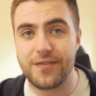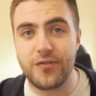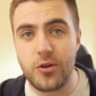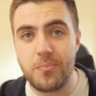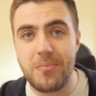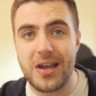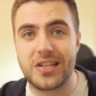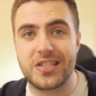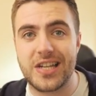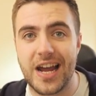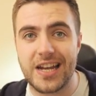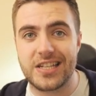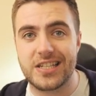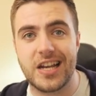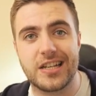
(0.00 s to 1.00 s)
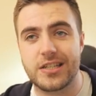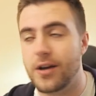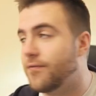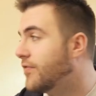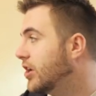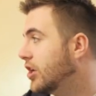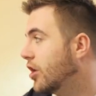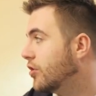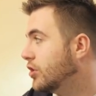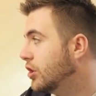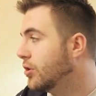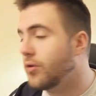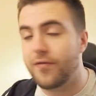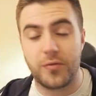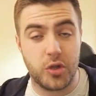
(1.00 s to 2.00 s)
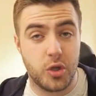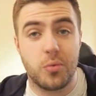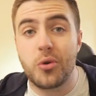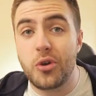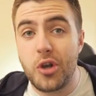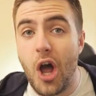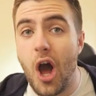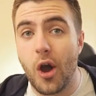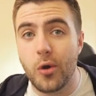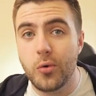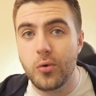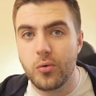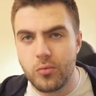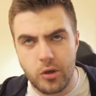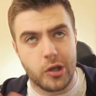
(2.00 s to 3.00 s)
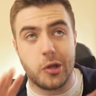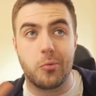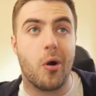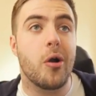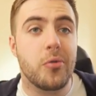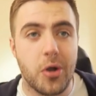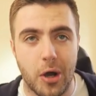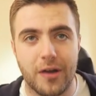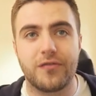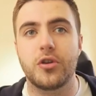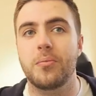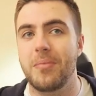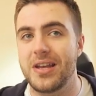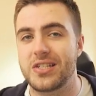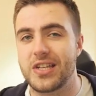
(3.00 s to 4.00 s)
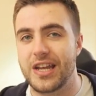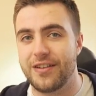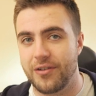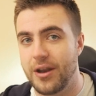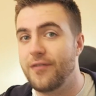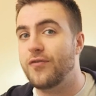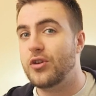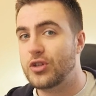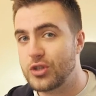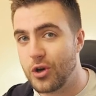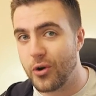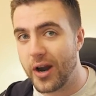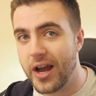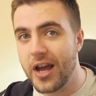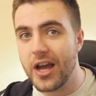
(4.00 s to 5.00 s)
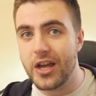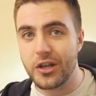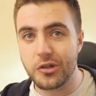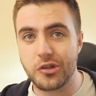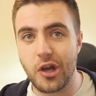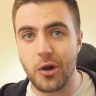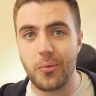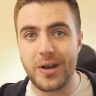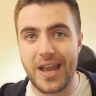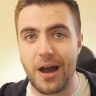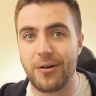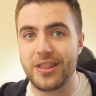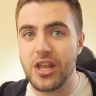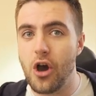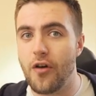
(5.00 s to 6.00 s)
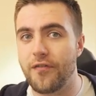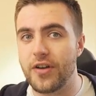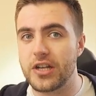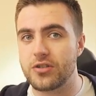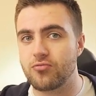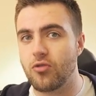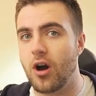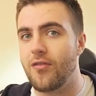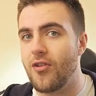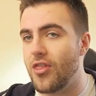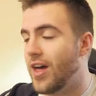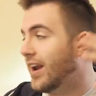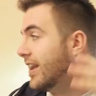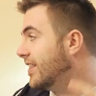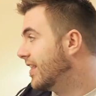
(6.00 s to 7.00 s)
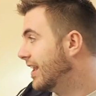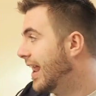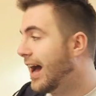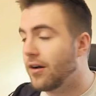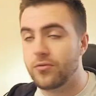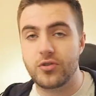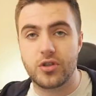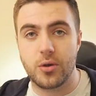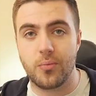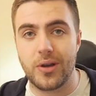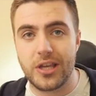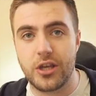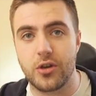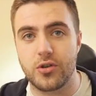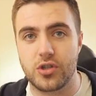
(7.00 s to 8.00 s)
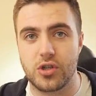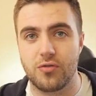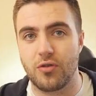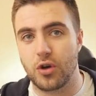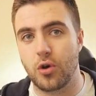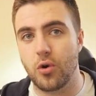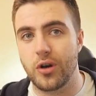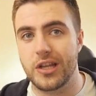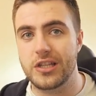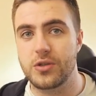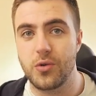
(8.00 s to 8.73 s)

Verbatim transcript: If you missed a setup video, you will know, you won't know if you missed it even, if you saw it, you'll know we're now in the office rather than in the lounge that we used to record in.